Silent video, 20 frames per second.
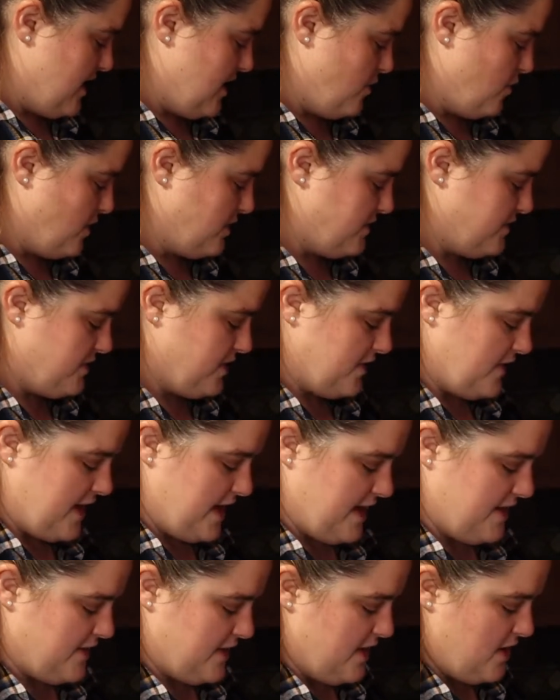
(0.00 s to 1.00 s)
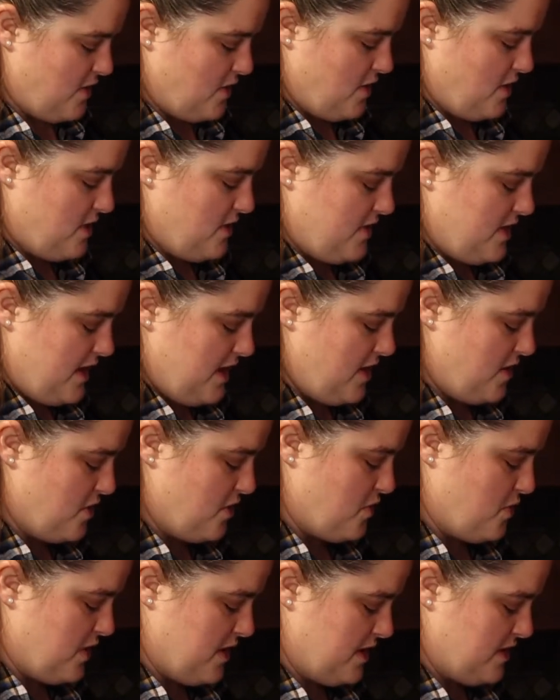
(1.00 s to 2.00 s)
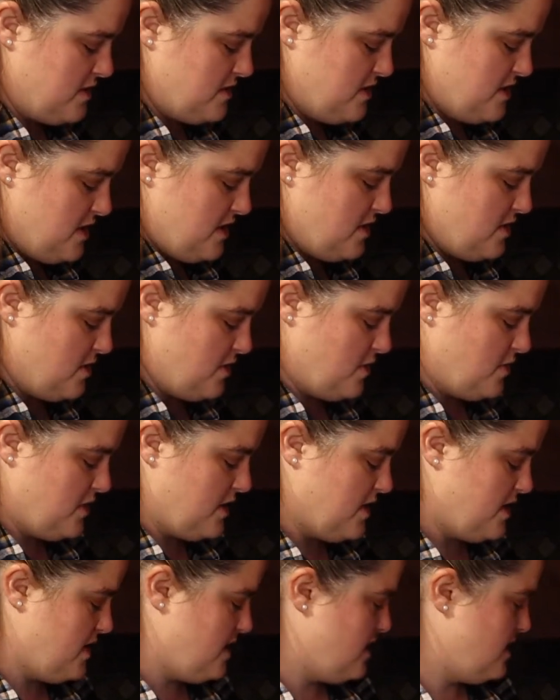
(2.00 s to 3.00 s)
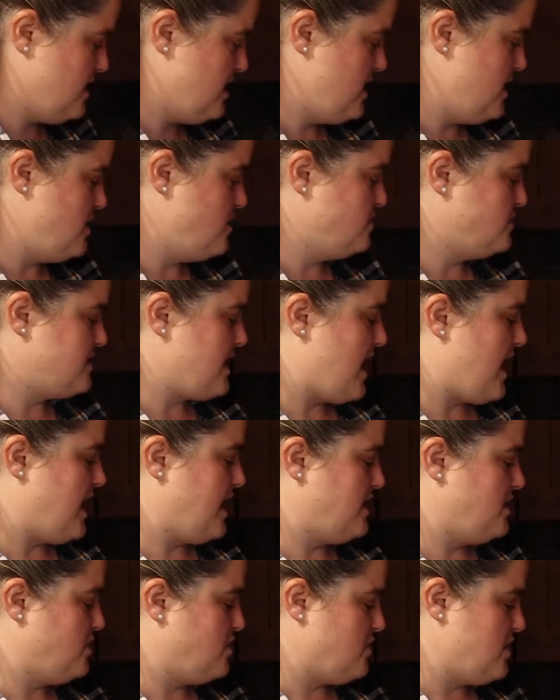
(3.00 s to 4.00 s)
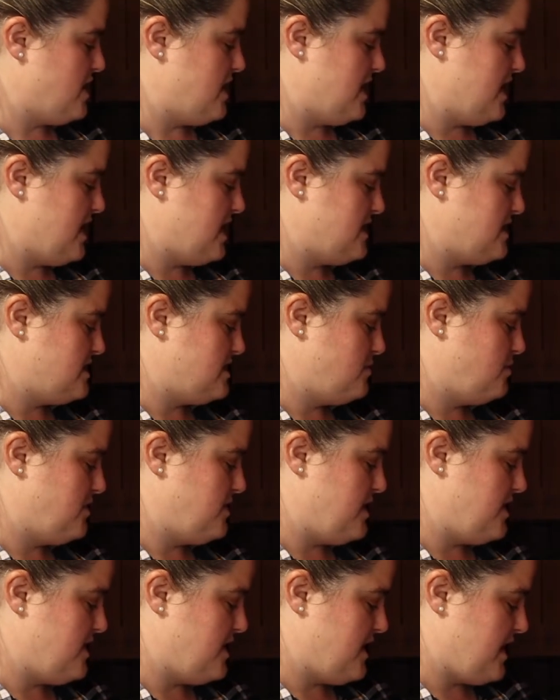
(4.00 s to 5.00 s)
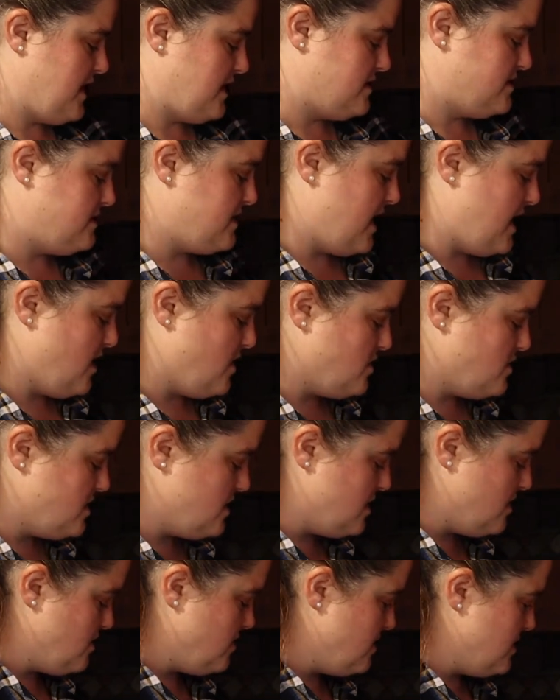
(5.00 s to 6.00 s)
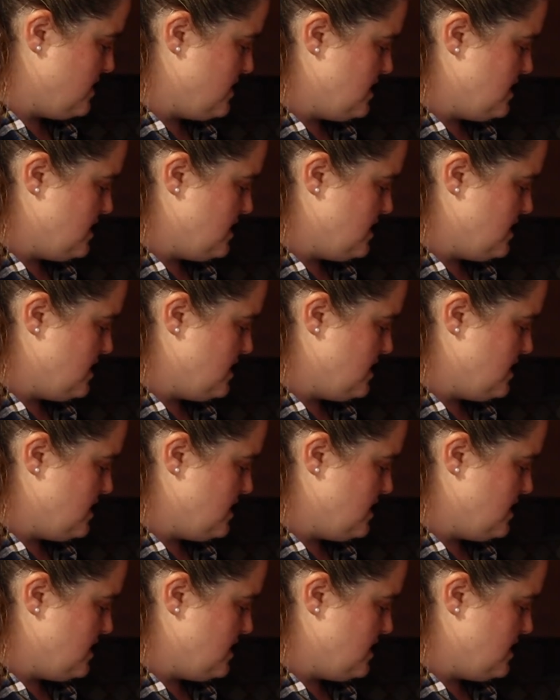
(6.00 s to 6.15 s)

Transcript: what's the likelihood that you're going to use that ingredient within the next day or two?